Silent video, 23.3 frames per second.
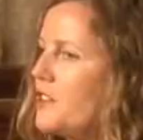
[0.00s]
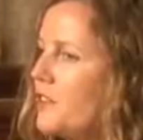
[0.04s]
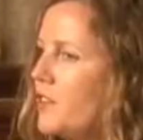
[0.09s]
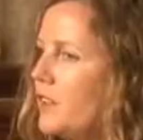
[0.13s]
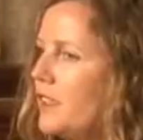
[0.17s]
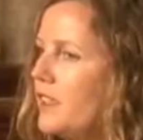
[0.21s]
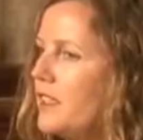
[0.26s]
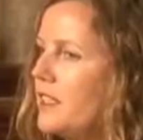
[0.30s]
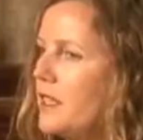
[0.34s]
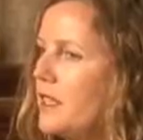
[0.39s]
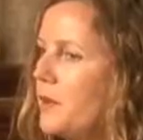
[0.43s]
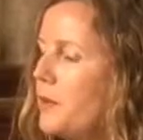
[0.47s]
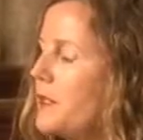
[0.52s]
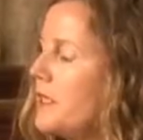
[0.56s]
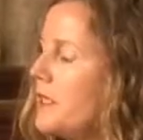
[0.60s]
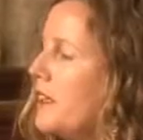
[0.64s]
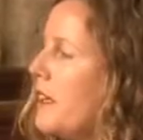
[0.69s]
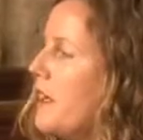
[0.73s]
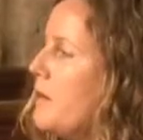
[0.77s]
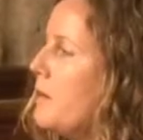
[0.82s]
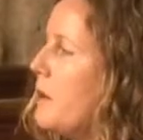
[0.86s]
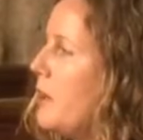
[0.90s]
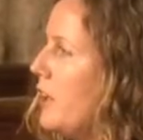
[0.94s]
Fuentes. It was
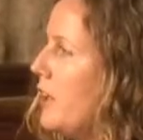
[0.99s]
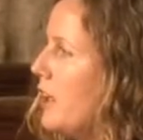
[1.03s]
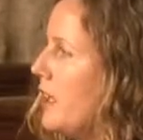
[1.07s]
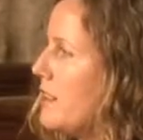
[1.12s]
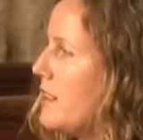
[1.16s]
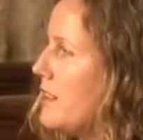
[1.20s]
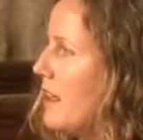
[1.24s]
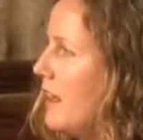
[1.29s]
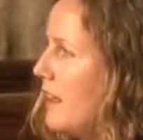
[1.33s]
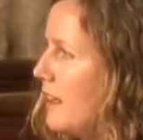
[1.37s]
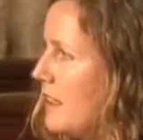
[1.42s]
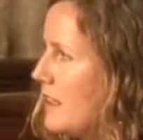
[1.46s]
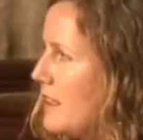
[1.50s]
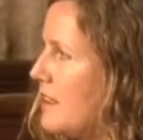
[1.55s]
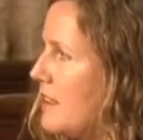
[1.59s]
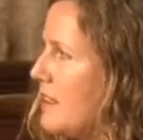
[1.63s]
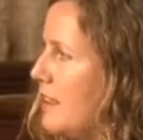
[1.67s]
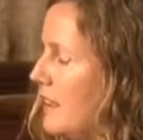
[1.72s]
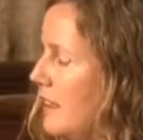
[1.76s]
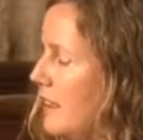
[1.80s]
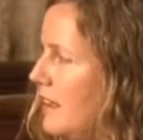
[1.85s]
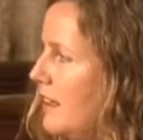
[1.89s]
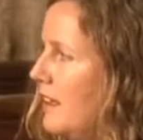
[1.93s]
an Iberic site
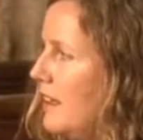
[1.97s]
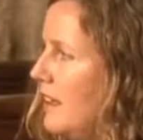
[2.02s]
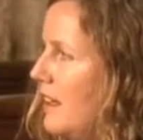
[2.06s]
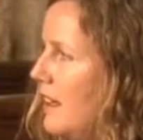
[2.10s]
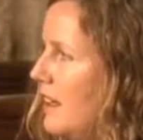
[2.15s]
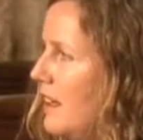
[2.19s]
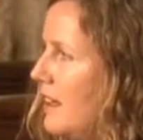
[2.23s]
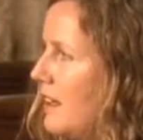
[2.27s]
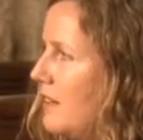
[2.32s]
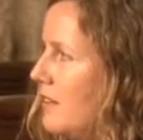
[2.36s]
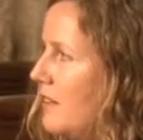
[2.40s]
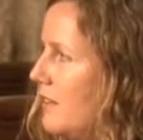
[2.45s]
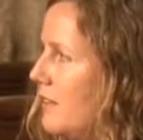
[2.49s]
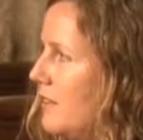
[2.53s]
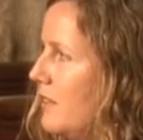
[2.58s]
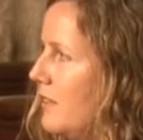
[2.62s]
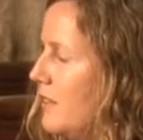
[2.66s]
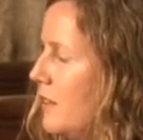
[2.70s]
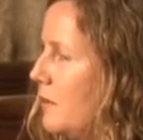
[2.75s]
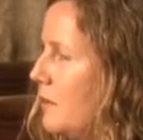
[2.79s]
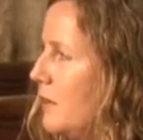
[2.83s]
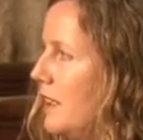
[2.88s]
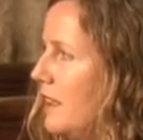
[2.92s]
uh,
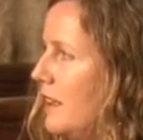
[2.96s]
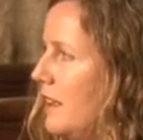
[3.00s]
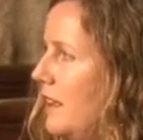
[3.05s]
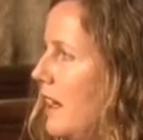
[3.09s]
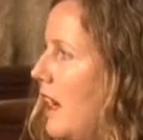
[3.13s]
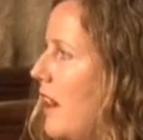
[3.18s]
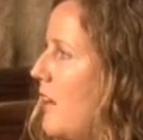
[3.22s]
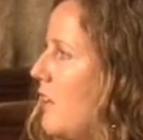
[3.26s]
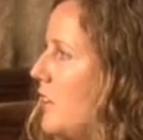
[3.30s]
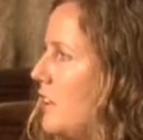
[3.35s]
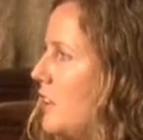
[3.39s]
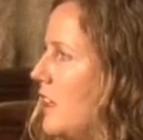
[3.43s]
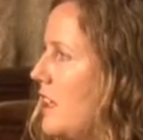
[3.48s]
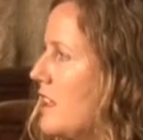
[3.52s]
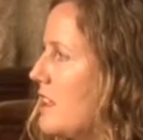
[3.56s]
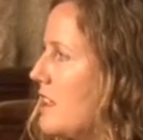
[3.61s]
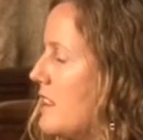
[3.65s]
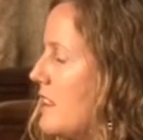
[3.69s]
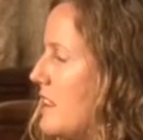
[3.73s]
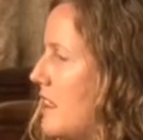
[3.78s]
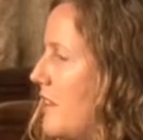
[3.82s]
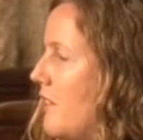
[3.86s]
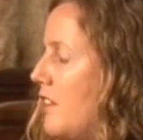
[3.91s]
from the Iron Age,
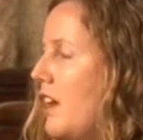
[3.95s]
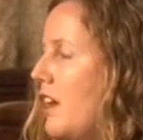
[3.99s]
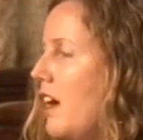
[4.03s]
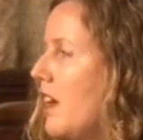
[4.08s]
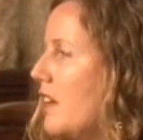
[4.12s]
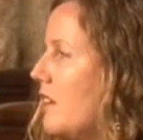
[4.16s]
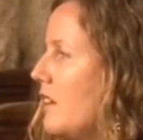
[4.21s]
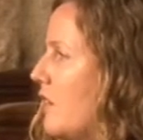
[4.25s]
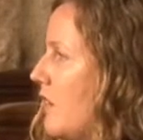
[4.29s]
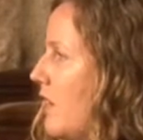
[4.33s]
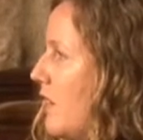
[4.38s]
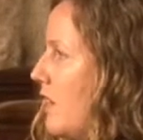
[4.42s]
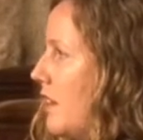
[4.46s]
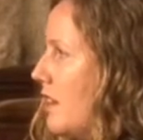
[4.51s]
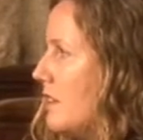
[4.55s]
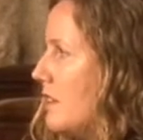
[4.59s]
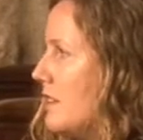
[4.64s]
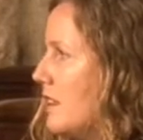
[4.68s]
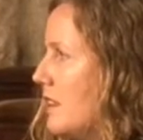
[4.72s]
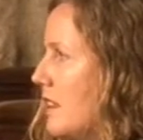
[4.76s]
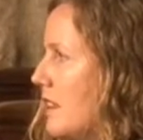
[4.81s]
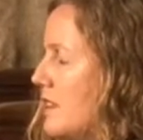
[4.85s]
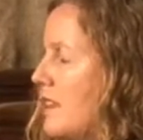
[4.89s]
seven hundred
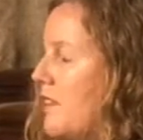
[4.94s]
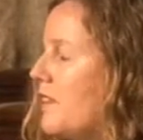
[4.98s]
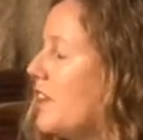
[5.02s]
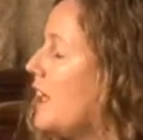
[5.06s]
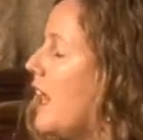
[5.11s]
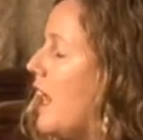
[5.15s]
thousand seven